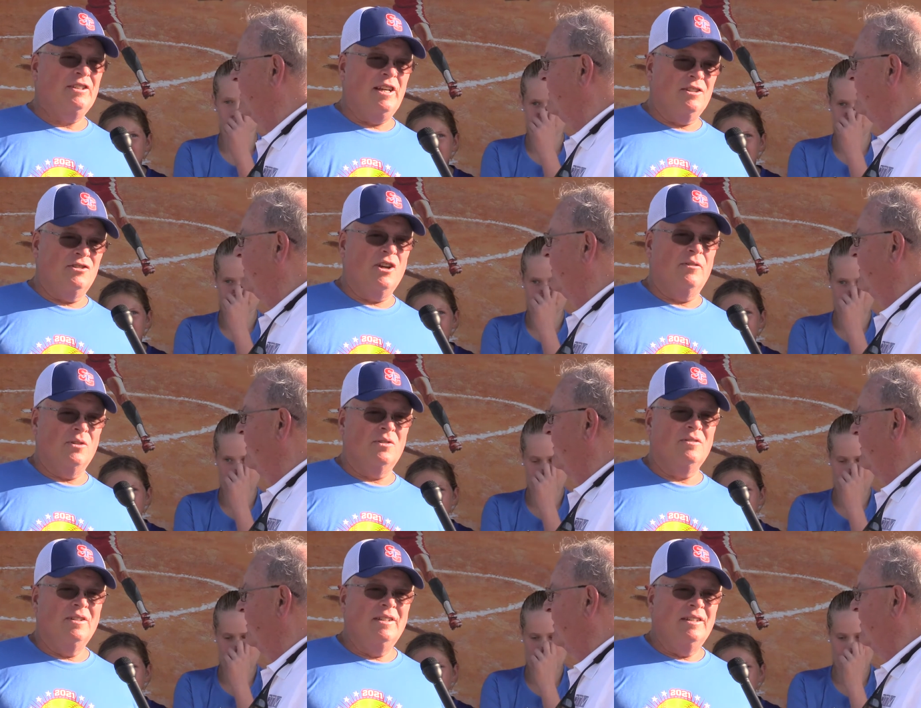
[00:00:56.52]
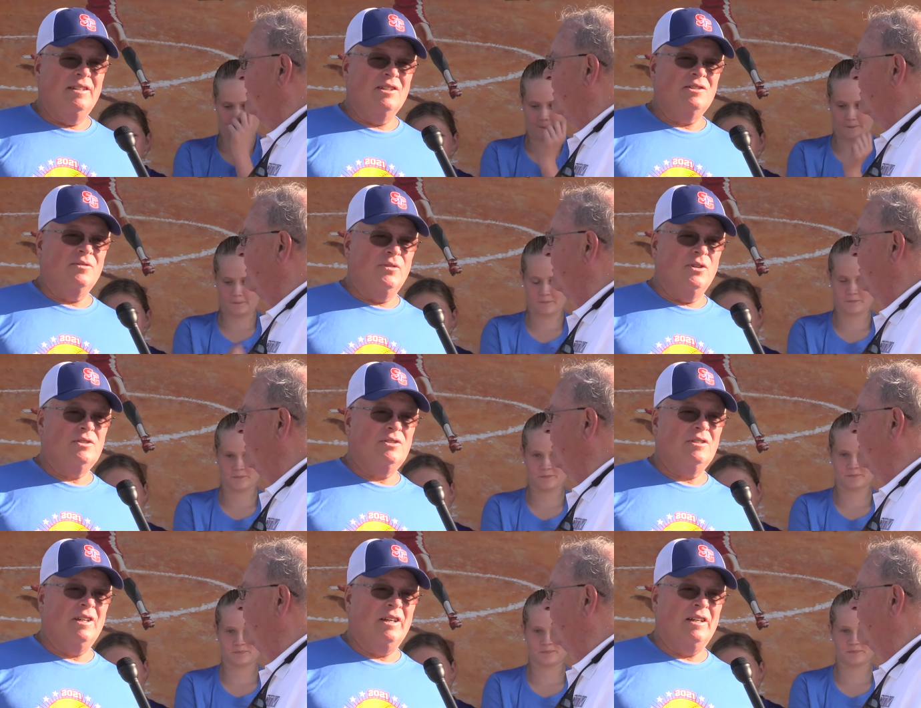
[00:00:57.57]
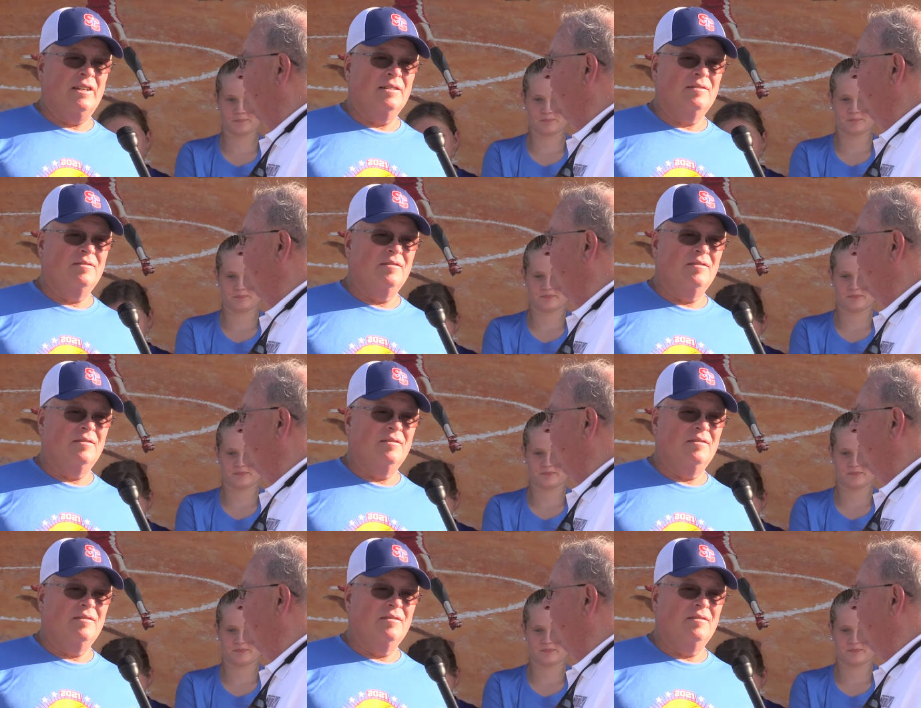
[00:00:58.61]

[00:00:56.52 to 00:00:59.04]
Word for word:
Speaker 1: has had several. It's the first uh,